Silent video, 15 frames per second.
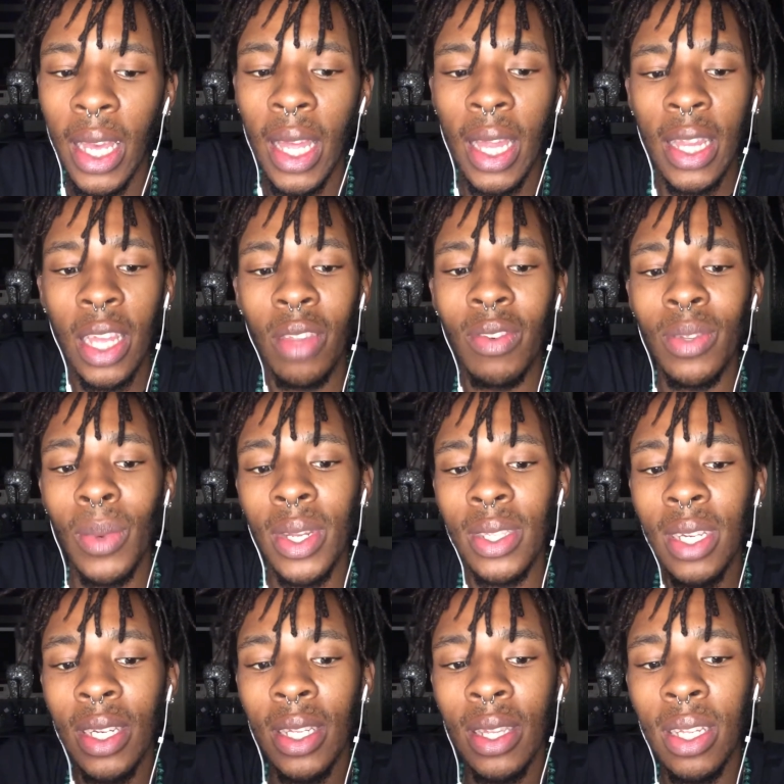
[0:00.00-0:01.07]
Now, the reason why they're
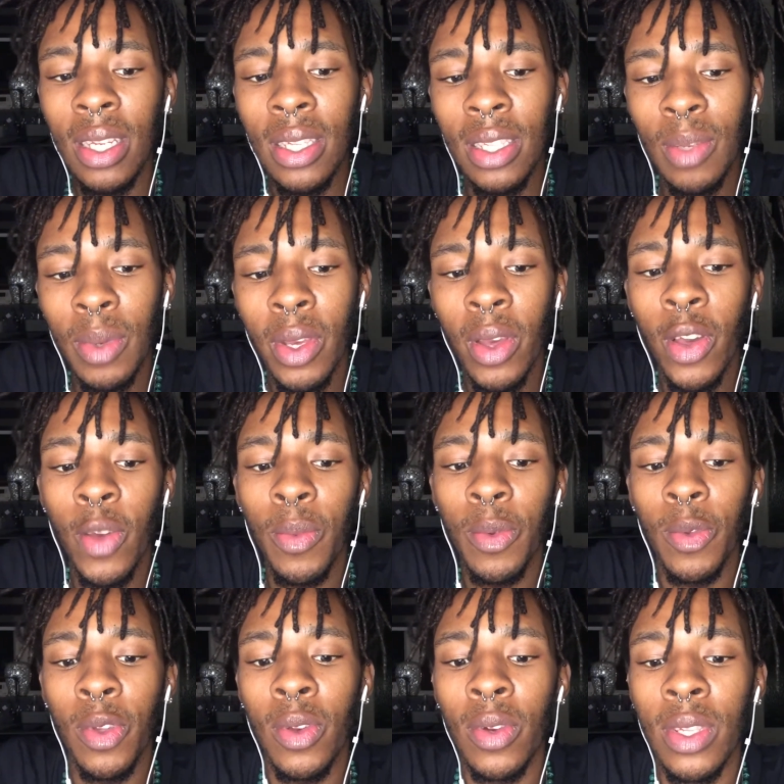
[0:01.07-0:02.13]
saying that there needs to be hope is
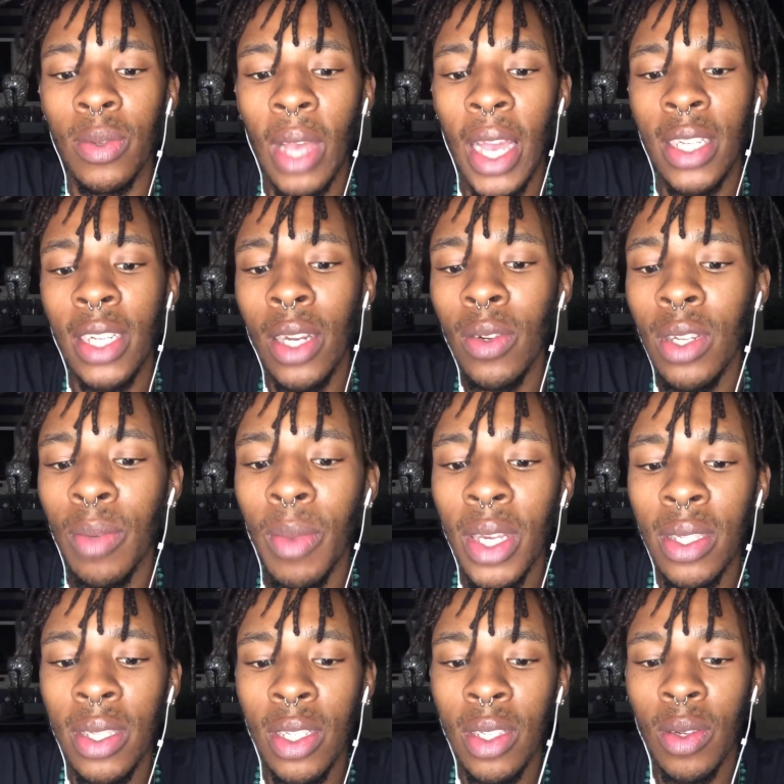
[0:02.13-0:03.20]
because I channeled a
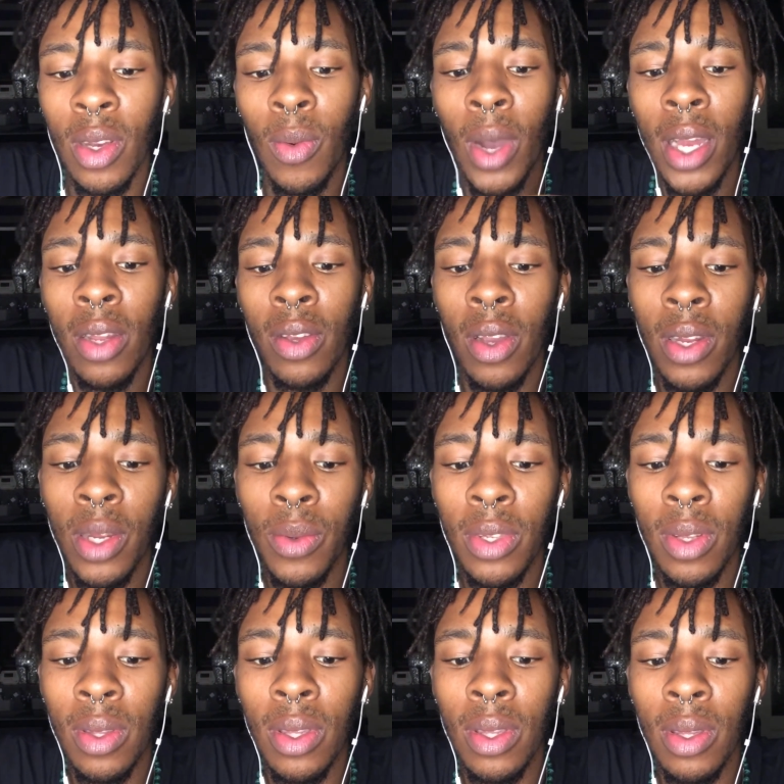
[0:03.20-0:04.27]
message a while ago, and it was
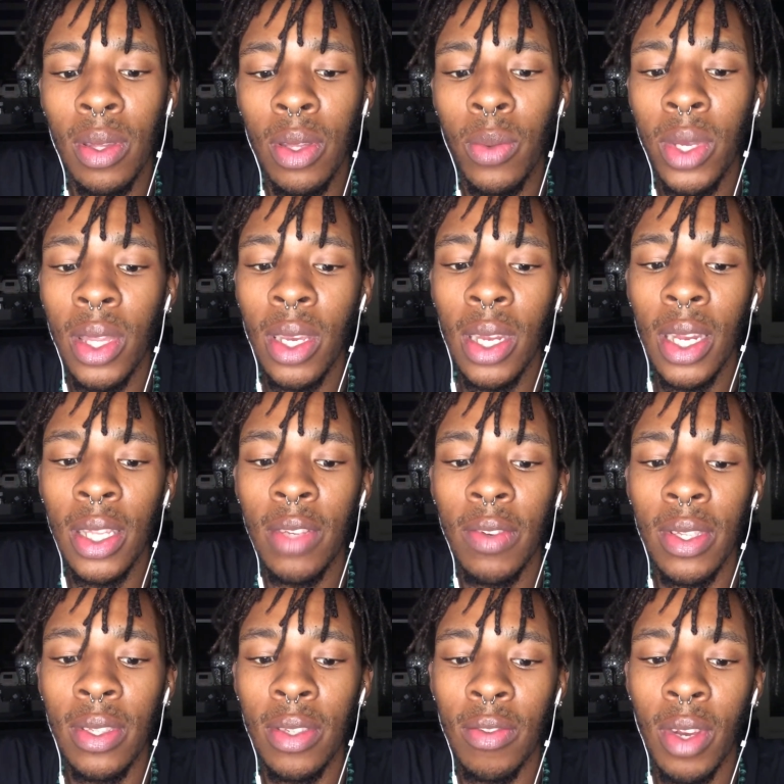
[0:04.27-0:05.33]
on the We The Collective
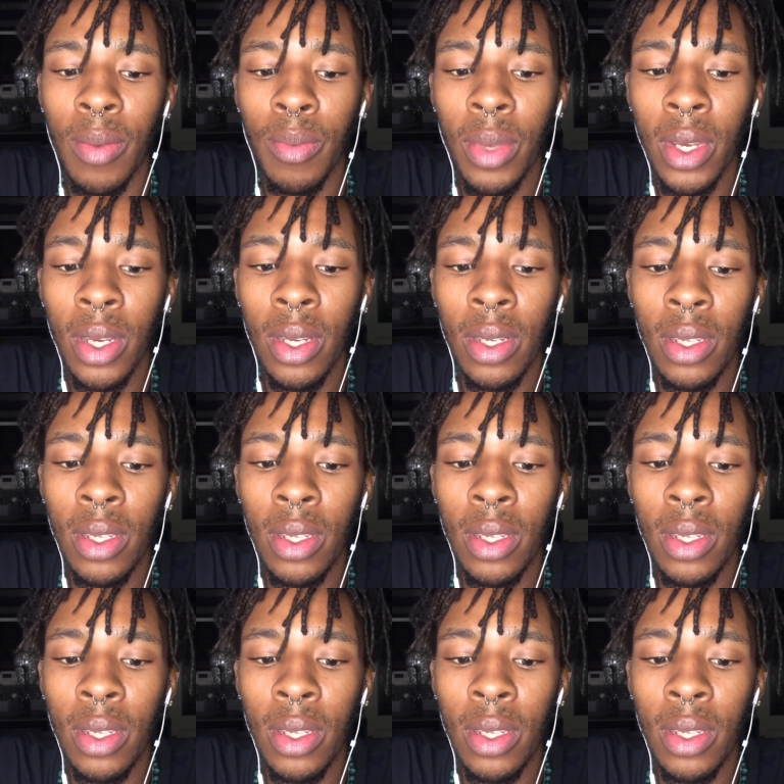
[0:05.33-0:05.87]
Instagram page.